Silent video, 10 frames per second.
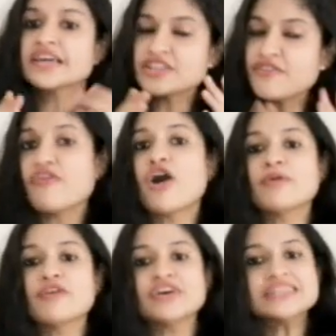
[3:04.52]
in the form
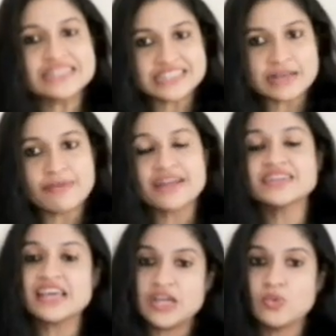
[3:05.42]
of a
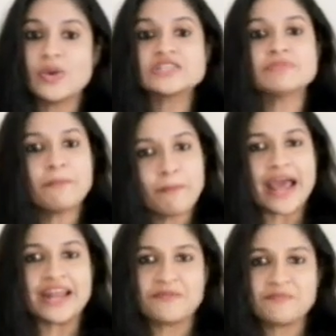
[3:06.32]
systematic investment
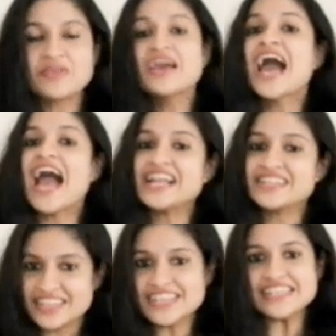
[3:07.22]
plan.
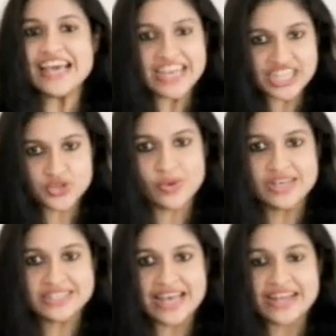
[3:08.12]
And this
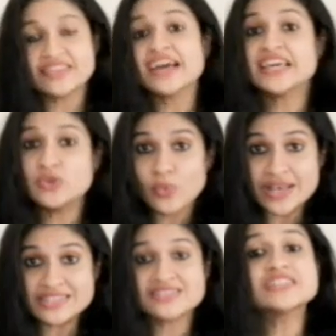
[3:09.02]
ensures that the
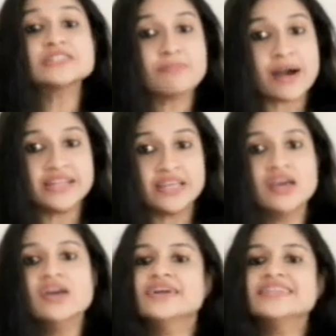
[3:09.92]
investor's
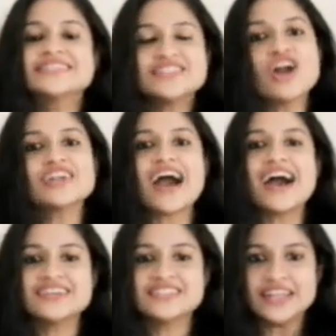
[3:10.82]
money is not
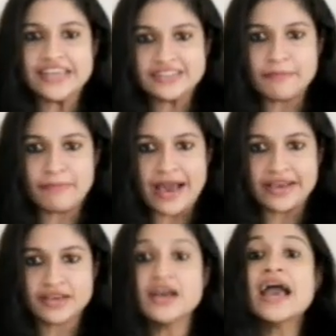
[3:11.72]
idle in the
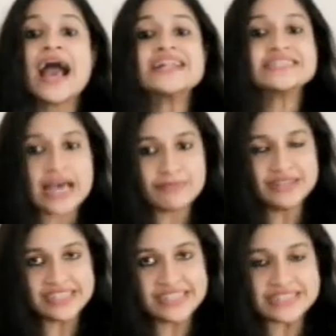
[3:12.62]
bank, and
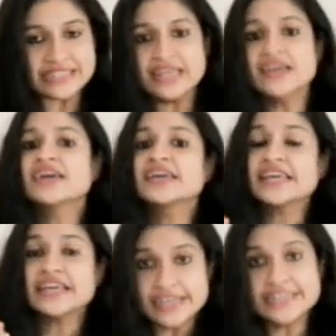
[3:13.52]
simultaneously
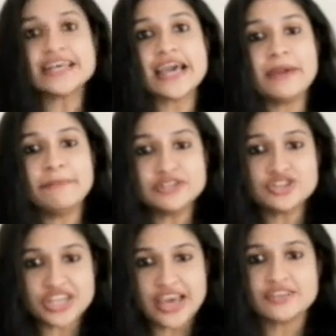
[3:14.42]
he is able
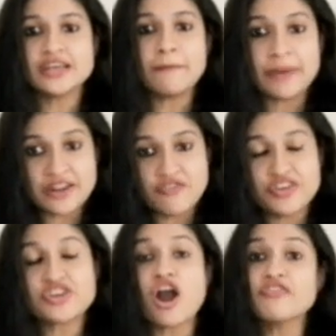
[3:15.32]
to take the
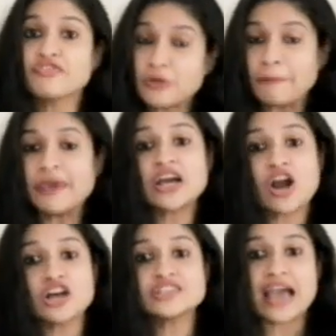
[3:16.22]
benefit of rupee
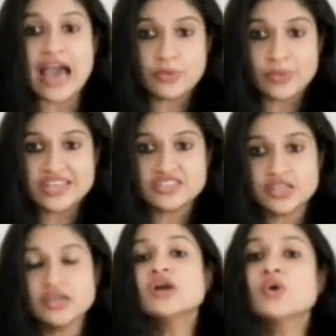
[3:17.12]
cost
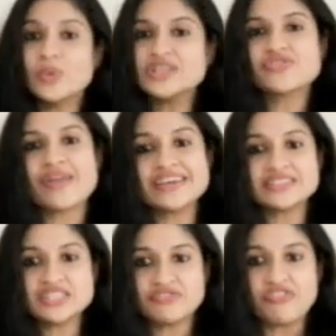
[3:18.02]
averaging, which
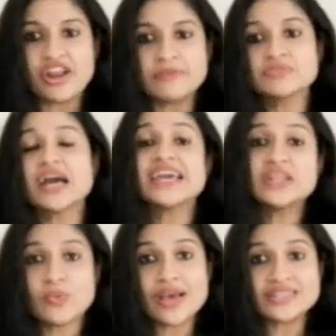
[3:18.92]
rises from the
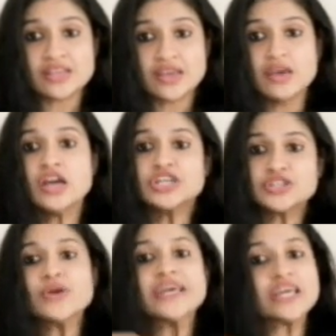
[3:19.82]
investing
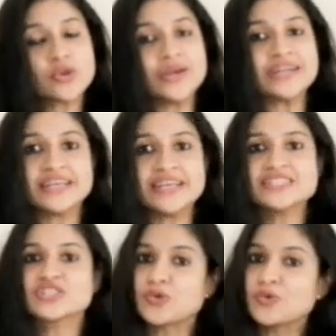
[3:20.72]
to
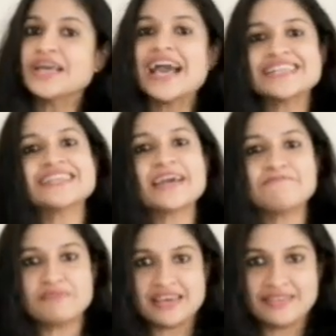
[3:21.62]
equities through the
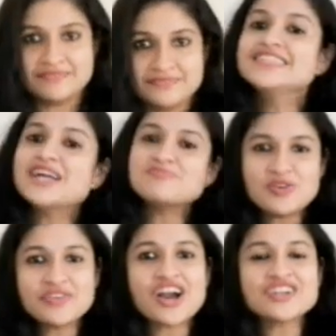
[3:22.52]
SIP. Now
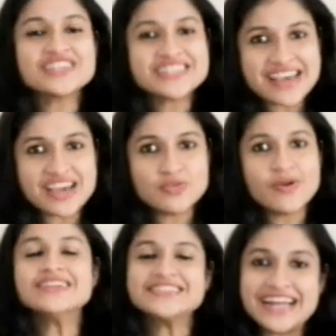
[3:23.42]
moving on to the second
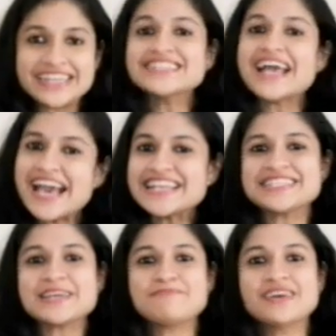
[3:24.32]
one, that is,
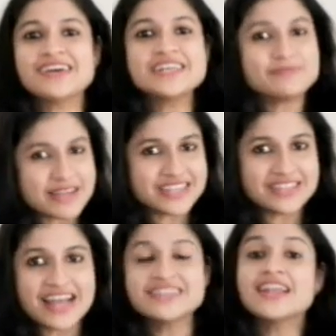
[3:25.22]
STP is better
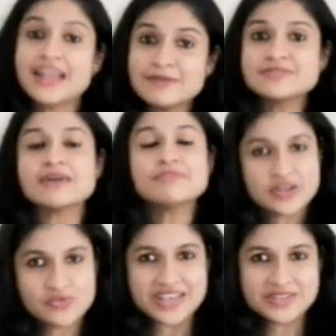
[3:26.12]
than the lump sum
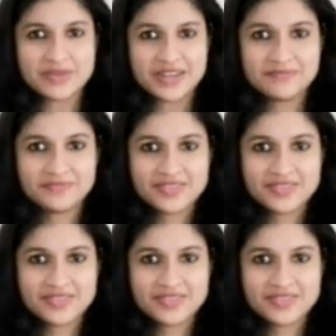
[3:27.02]
investment.